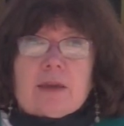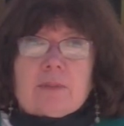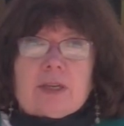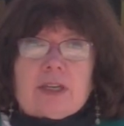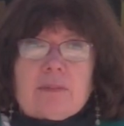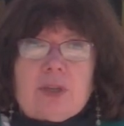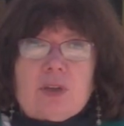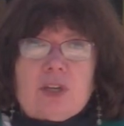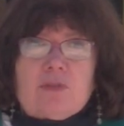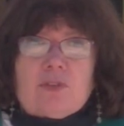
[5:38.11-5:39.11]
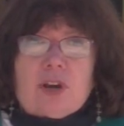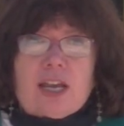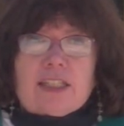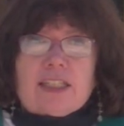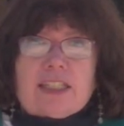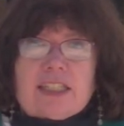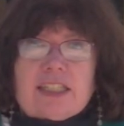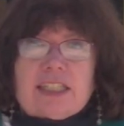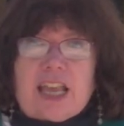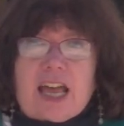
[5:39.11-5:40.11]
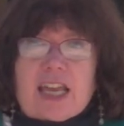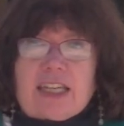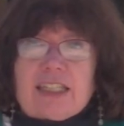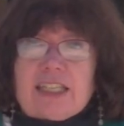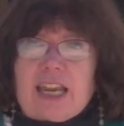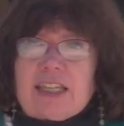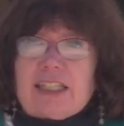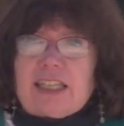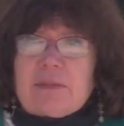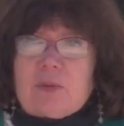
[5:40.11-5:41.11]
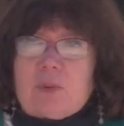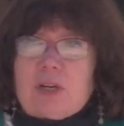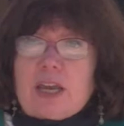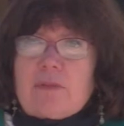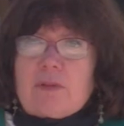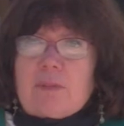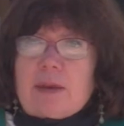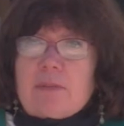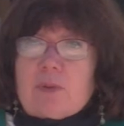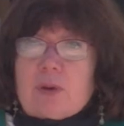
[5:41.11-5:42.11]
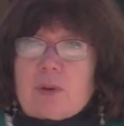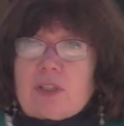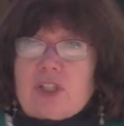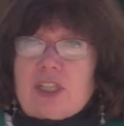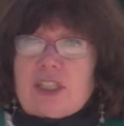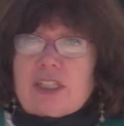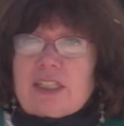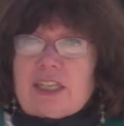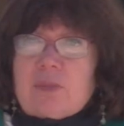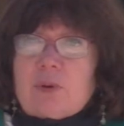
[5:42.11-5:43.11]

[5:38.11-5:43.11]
But communion for us is a sign. It's not a symbol. We're not remembering what Jesus did.